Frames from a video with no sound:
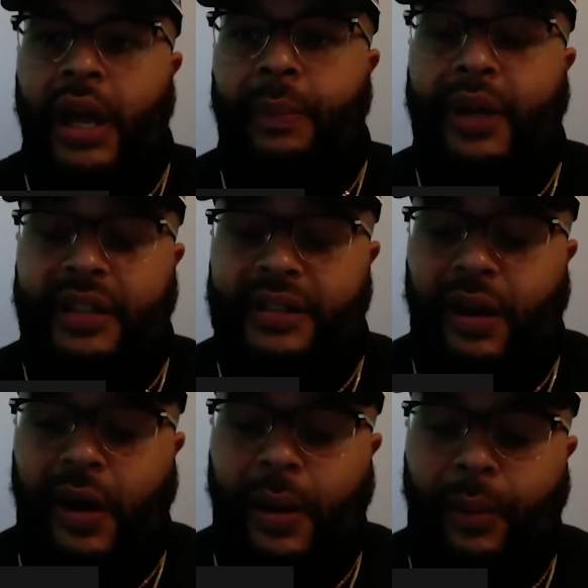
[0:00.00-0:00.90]
because
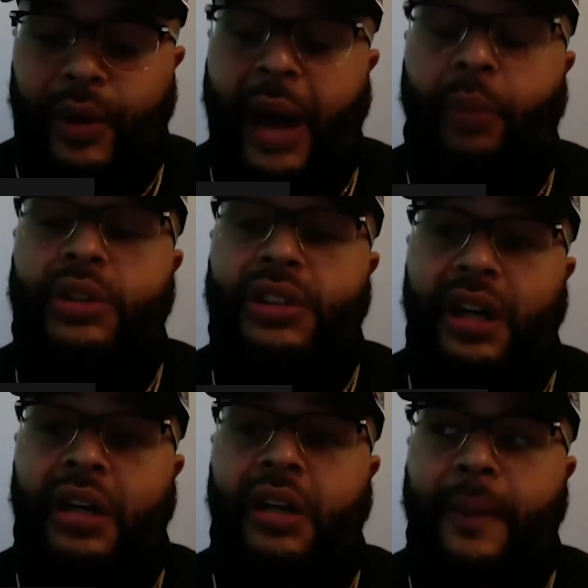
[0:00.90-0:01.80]
when I was
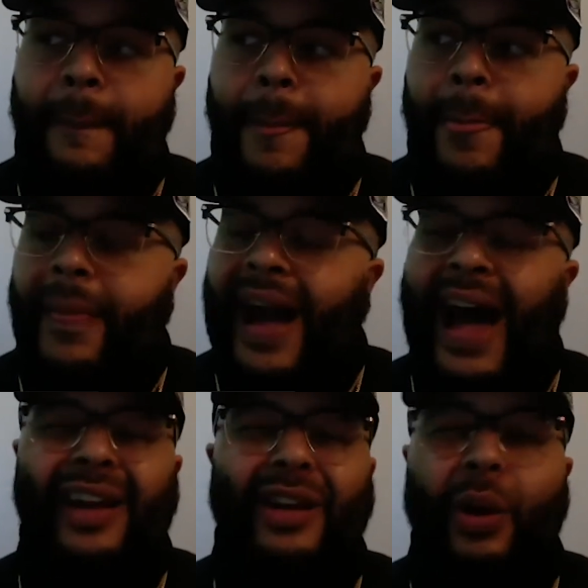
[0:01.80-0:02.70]
younger,
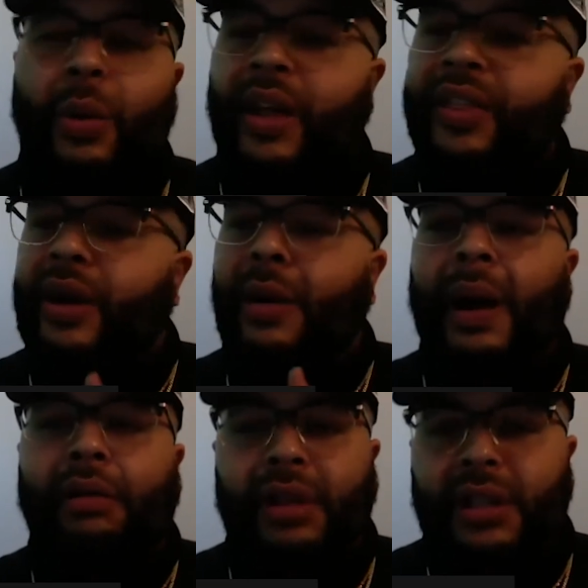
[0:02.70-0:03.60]
I didn't know nothing
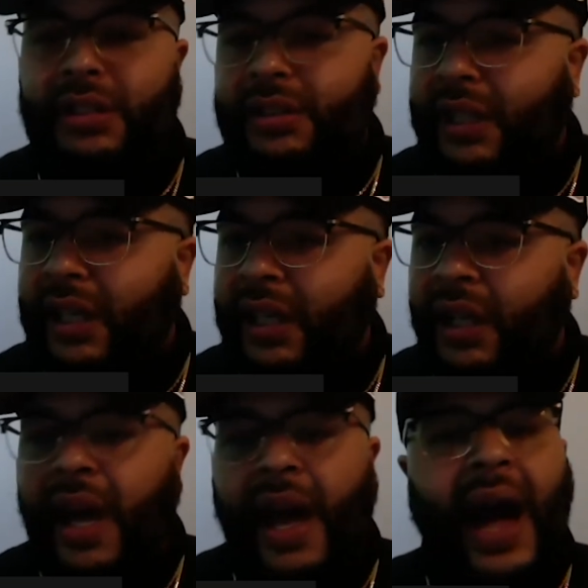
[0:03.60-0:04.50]
about real
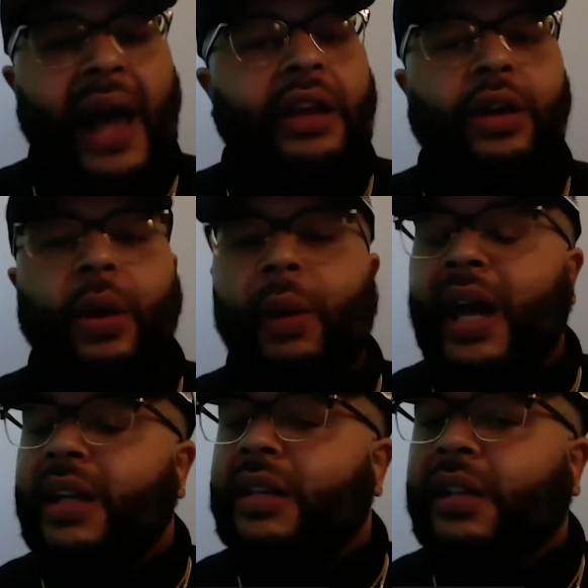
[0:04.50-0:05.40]
estate. I didn't know
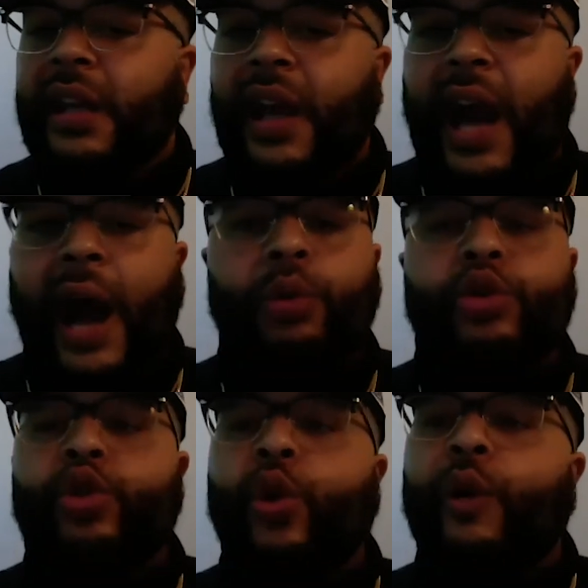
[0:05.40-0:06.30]
anything. I
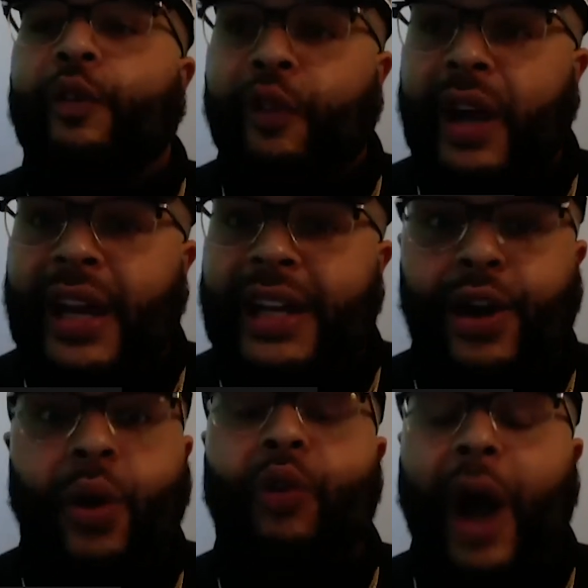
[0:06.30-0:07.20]
was so afraid.
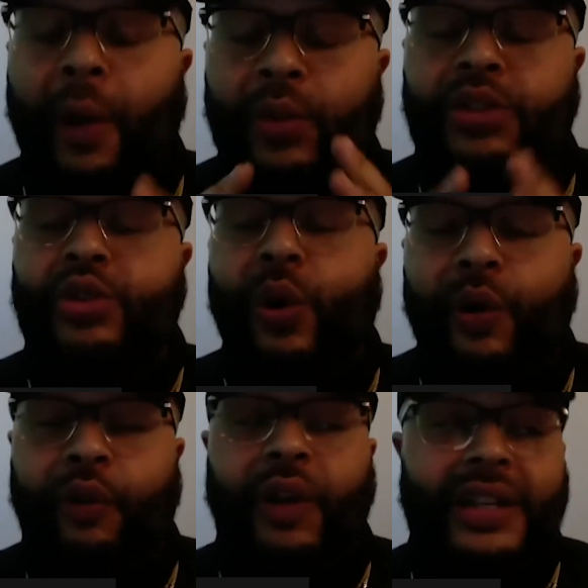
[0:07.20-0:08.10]
Yo, I was so
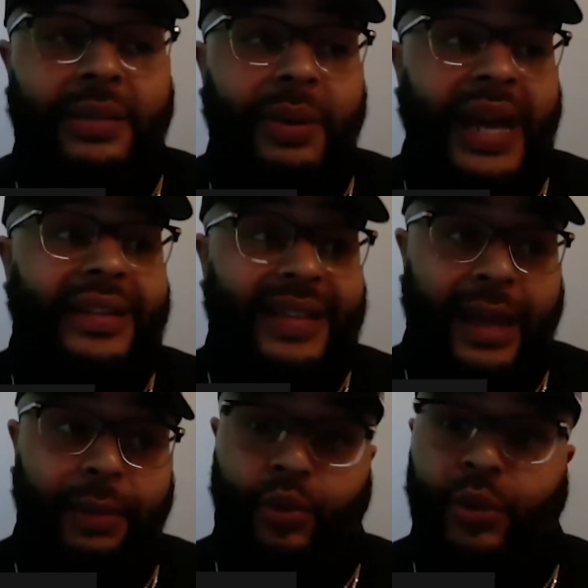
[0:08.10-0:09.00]
afraid to be at
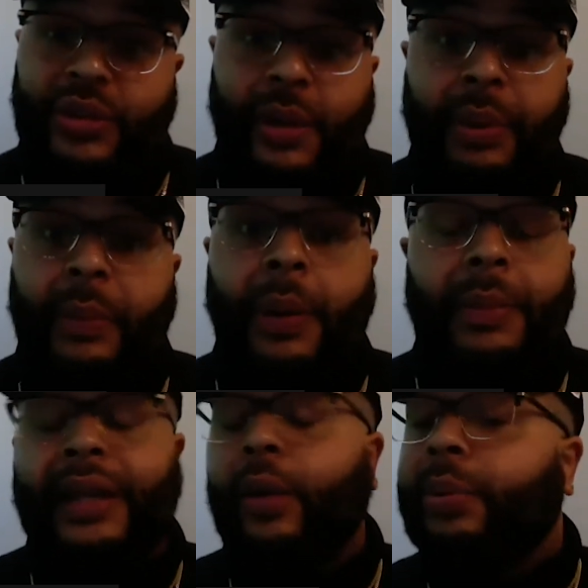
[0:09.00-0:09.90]
tables with some people. I'm
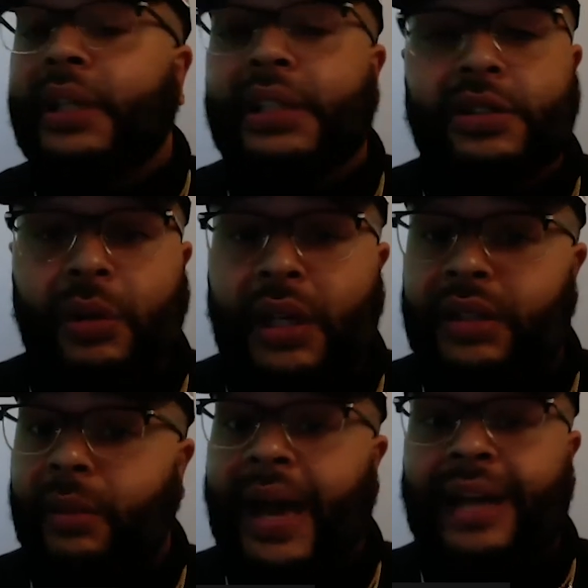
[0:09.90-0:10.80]
like, well, please don't
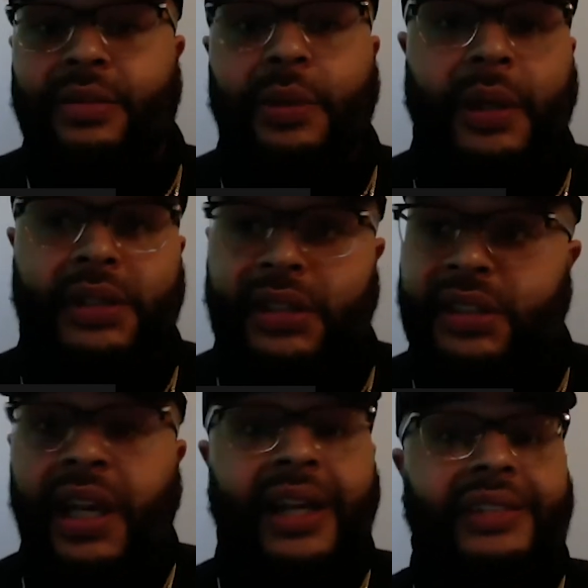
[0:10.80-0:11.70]
let them ask me about
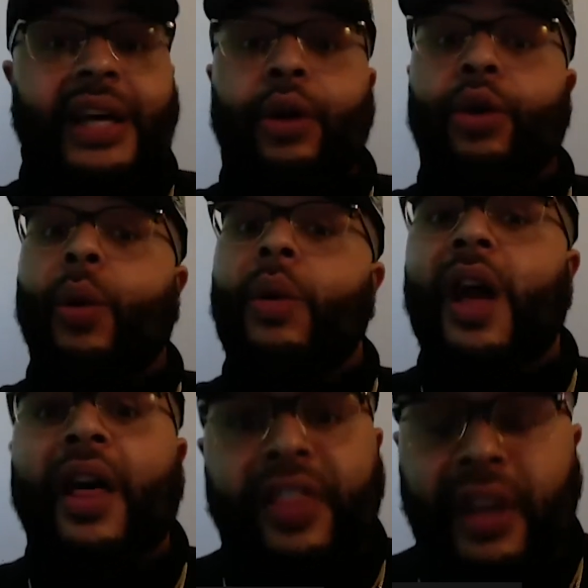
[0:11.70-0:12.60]
this because I don't know
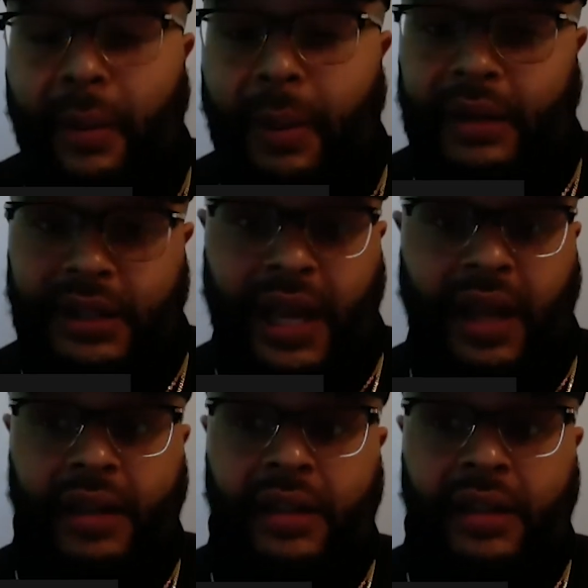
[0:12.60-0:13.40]
nothing about that.